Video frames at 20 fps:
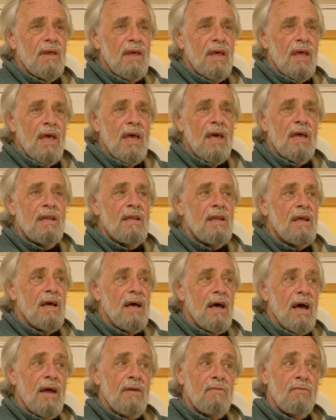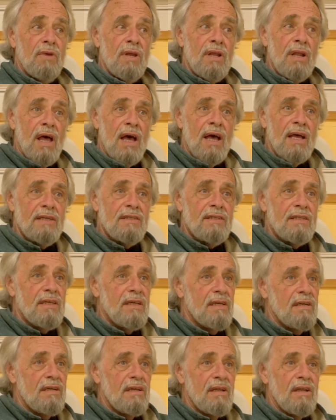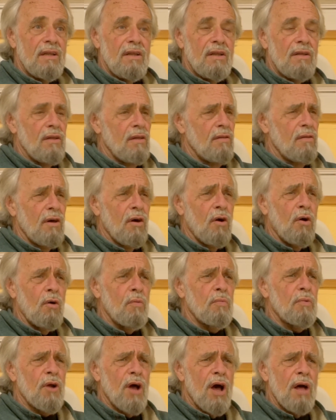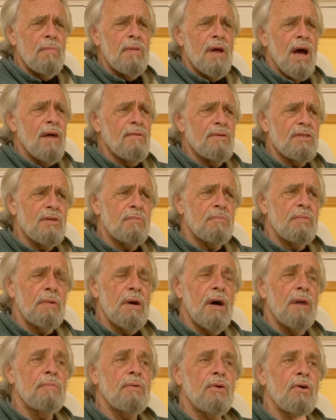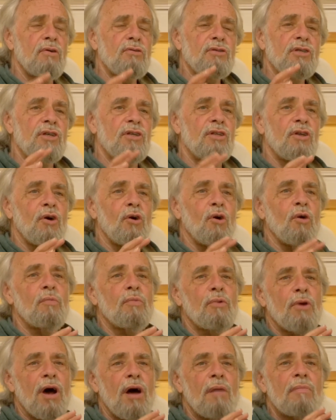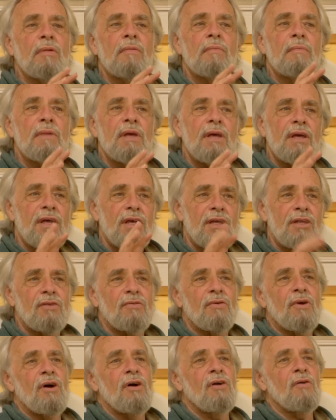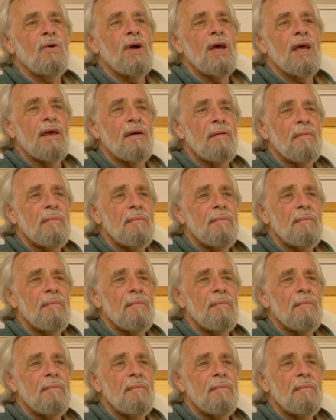and I realized that the whole problem, I was approaching the whole problem in the wrong way.